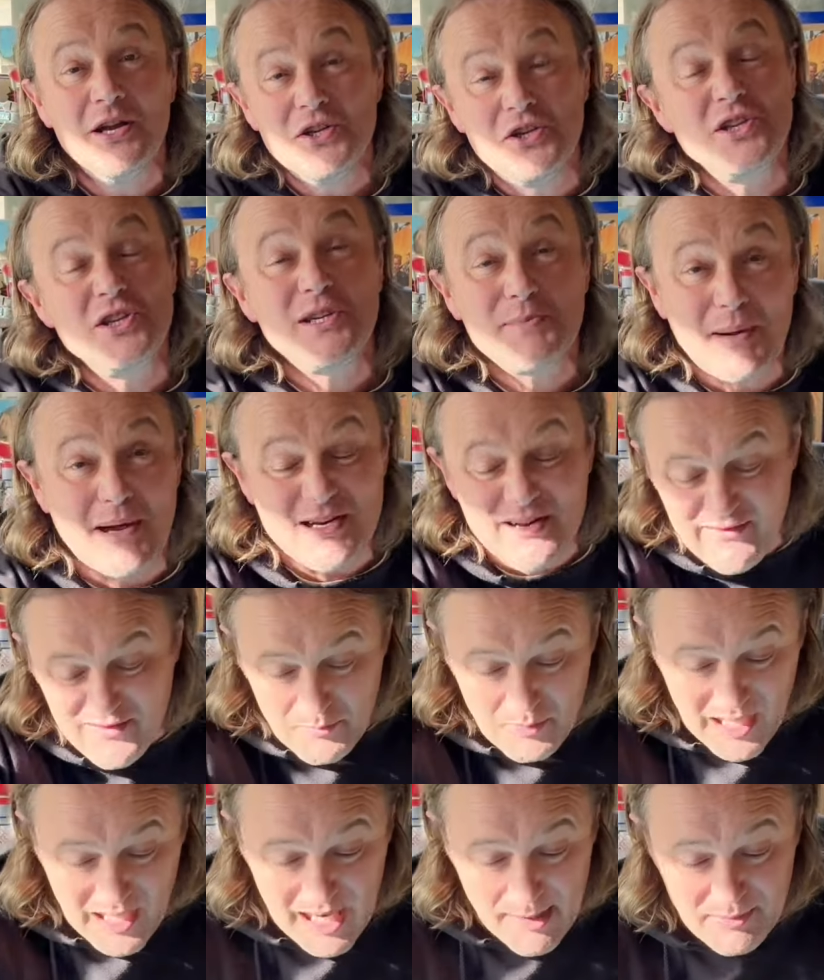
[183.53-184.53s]
just about to have a
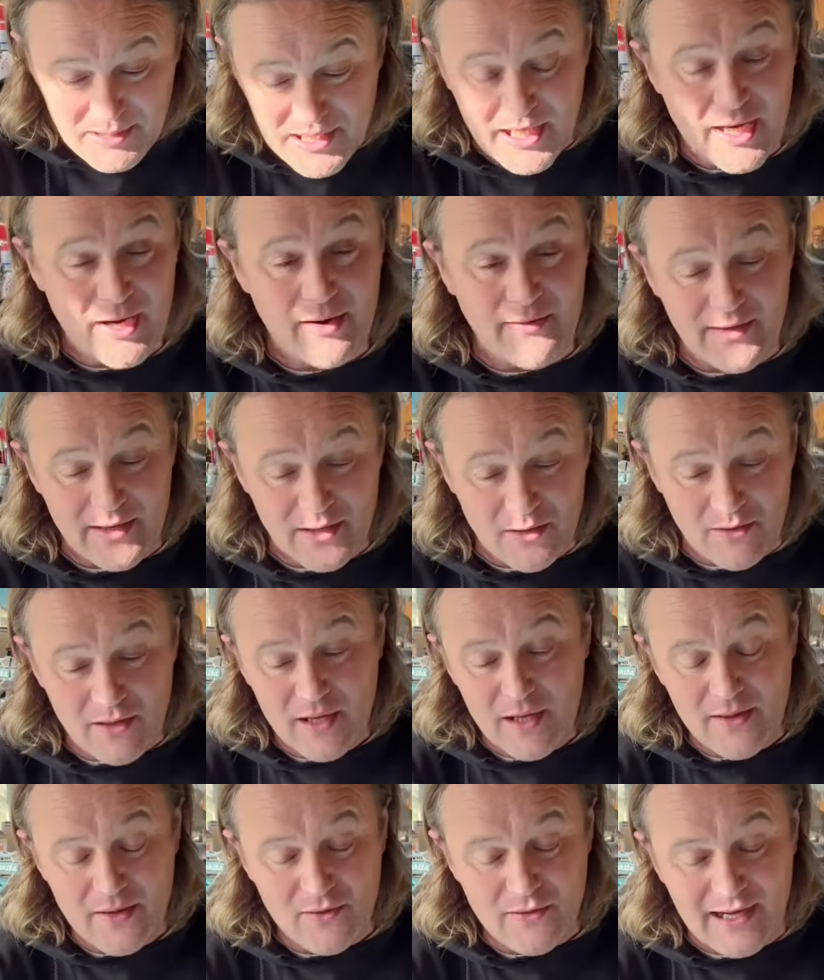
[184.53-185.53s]
barbecue and they'll
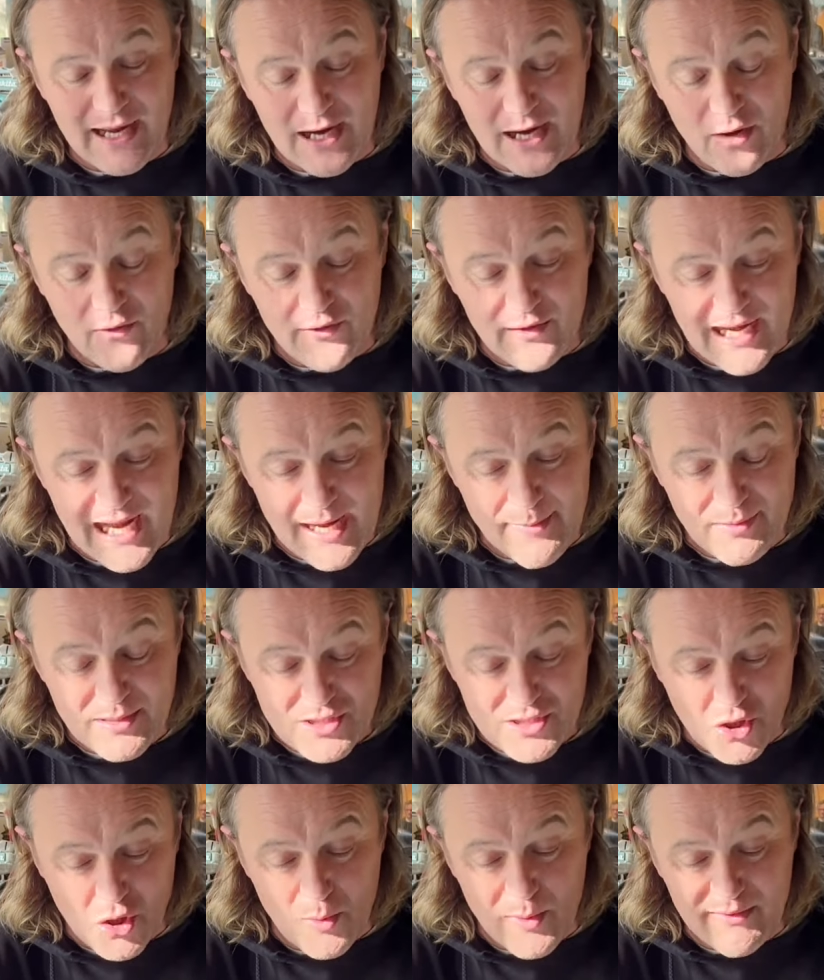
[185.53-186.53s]
get all the
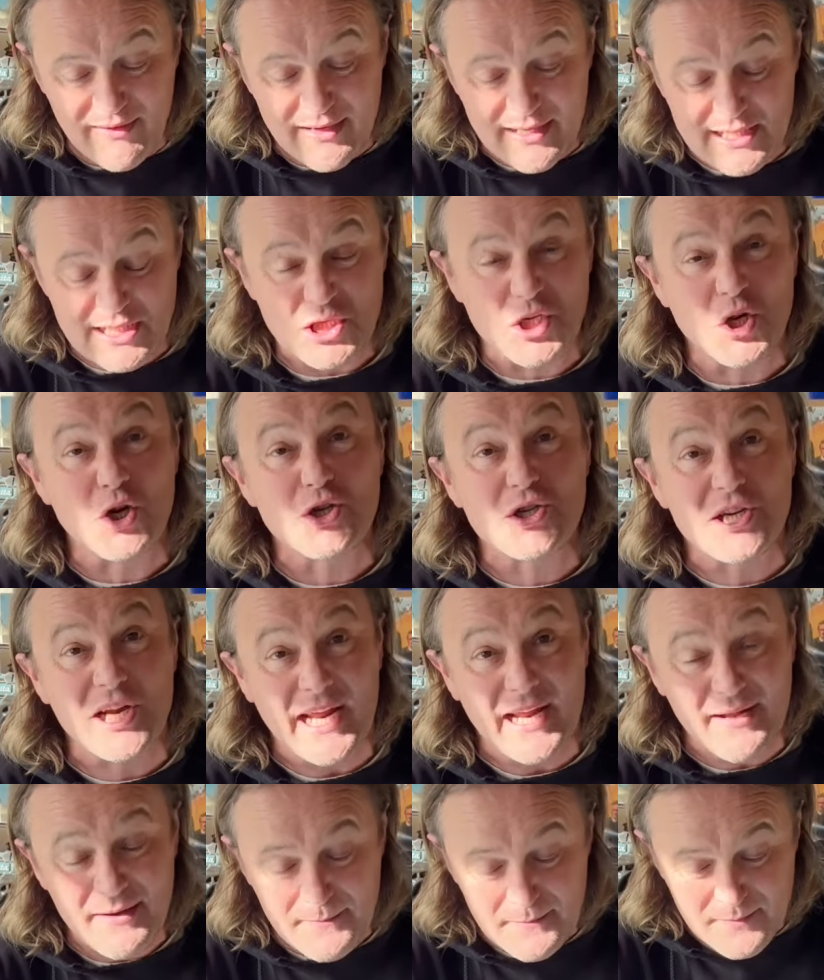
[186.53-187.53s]
neighbours coming around and
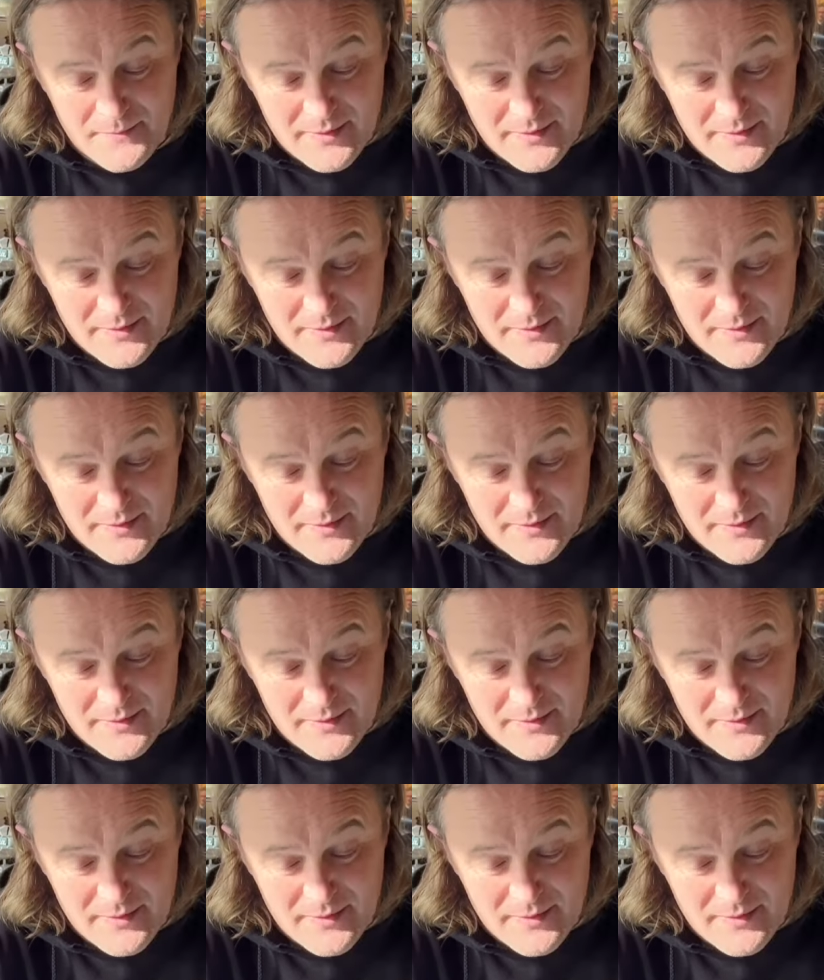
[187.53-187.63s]
tutting.